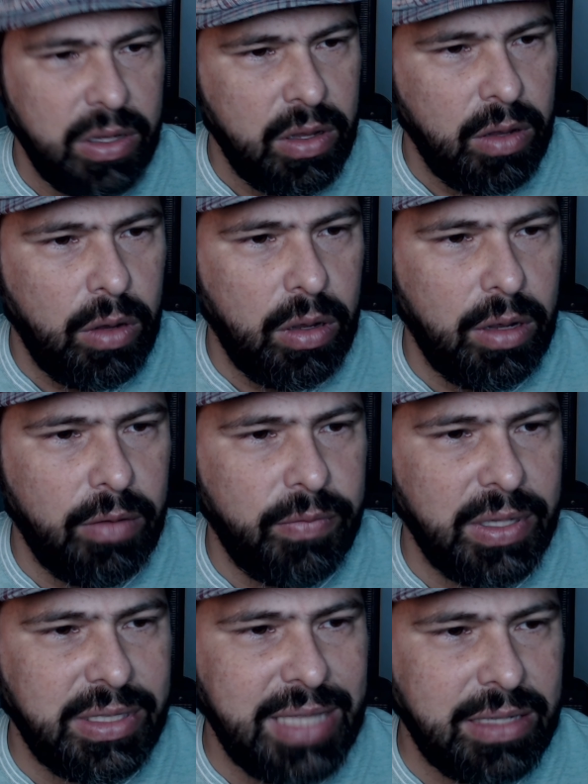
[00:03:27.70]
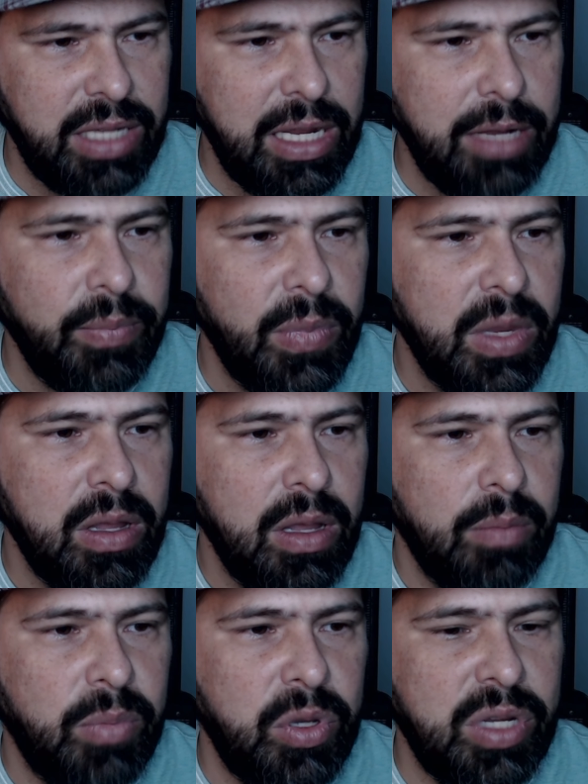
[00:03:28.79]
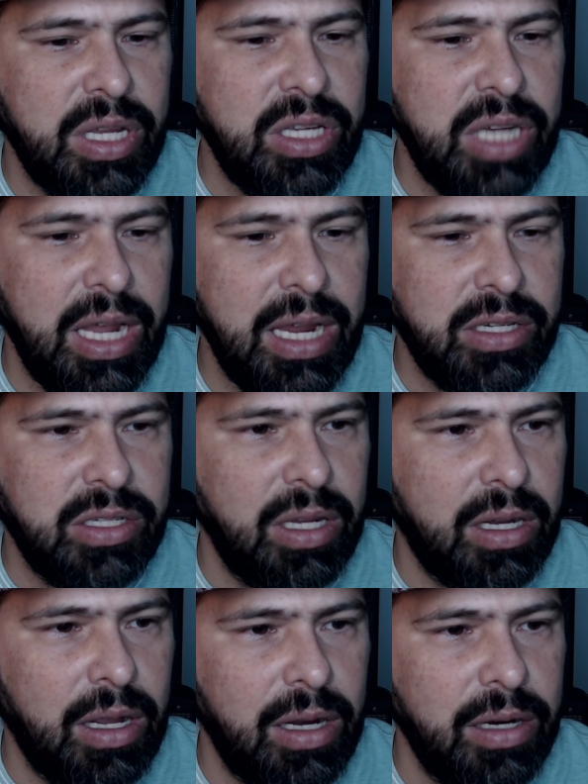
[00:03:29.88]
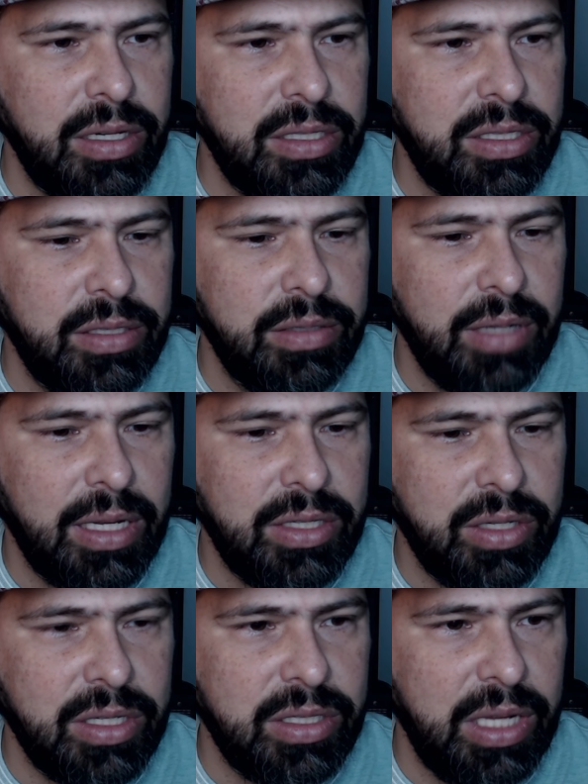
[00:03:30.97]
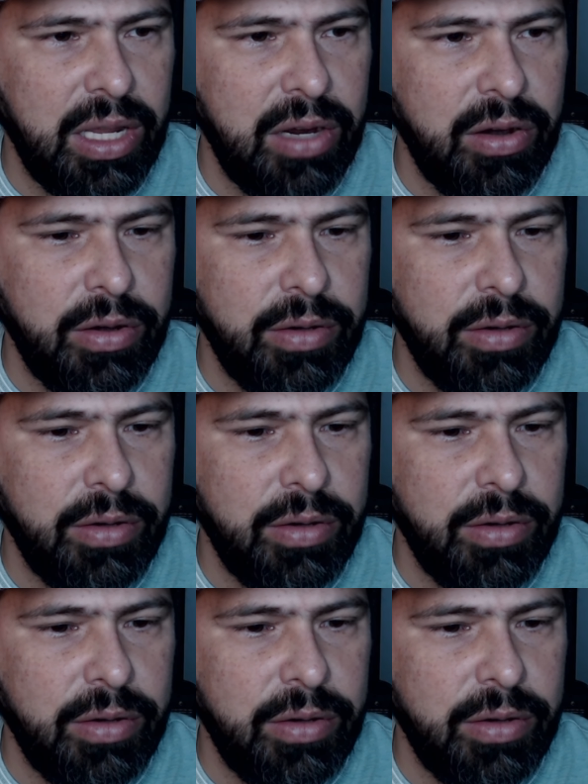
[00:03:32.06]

texting, but you can change the colors as you can see here.